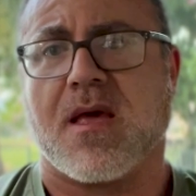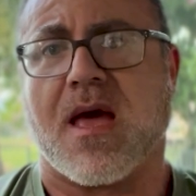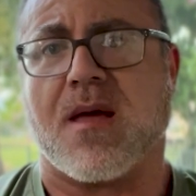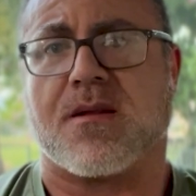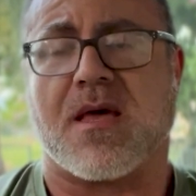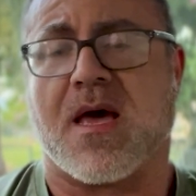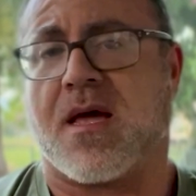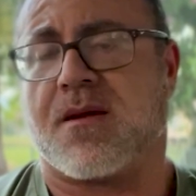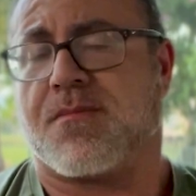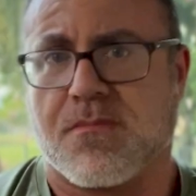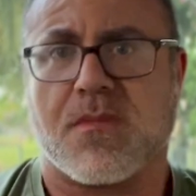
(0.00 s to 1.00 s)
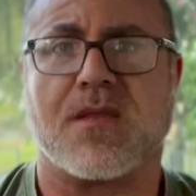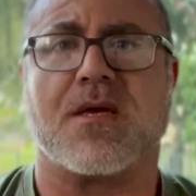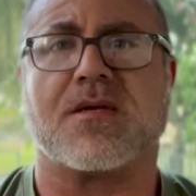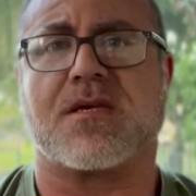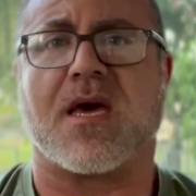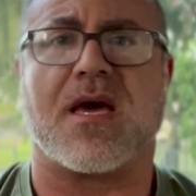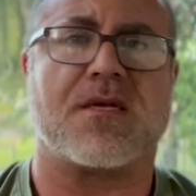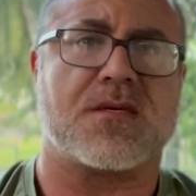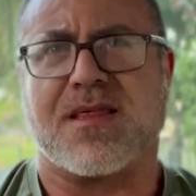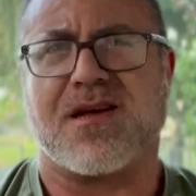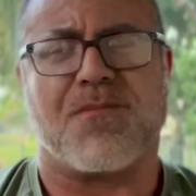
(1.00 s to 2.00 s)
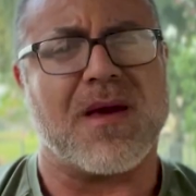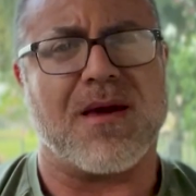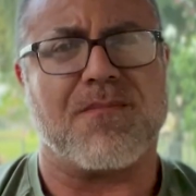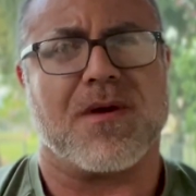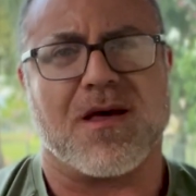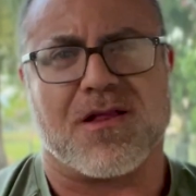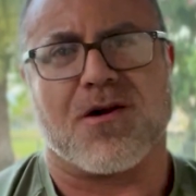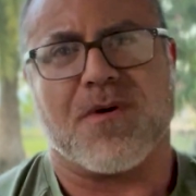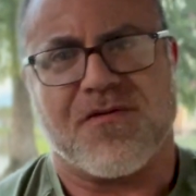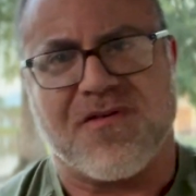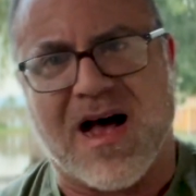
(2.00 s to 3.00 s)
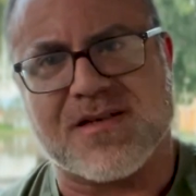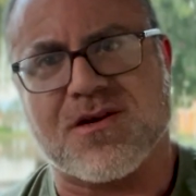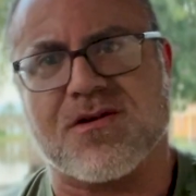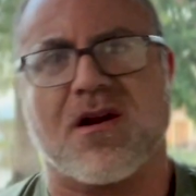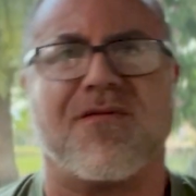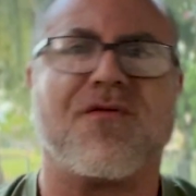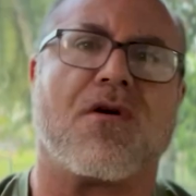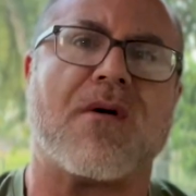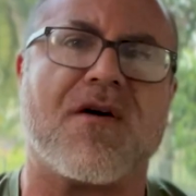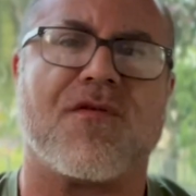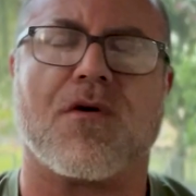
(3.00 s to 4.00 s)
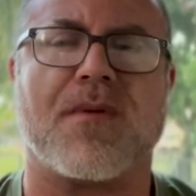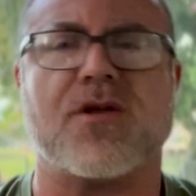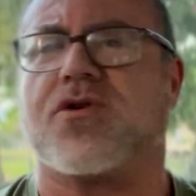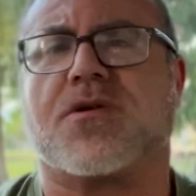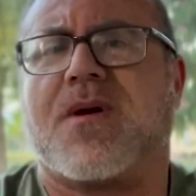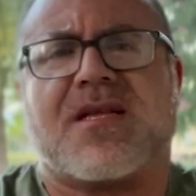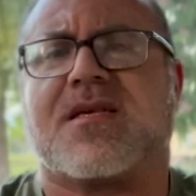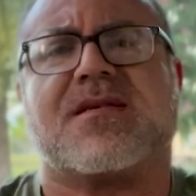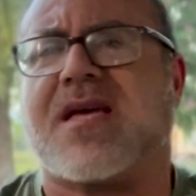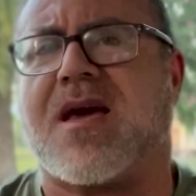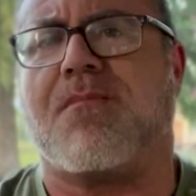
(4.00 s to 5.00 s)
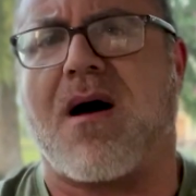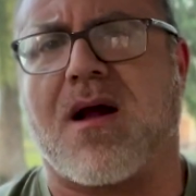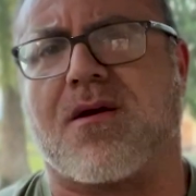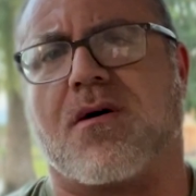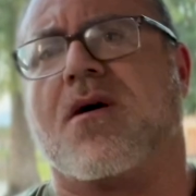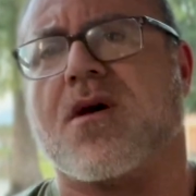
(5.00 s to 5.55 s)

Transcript: And then in this case, there may be a little bit faster than a 4x4 matrix, but it's the same model.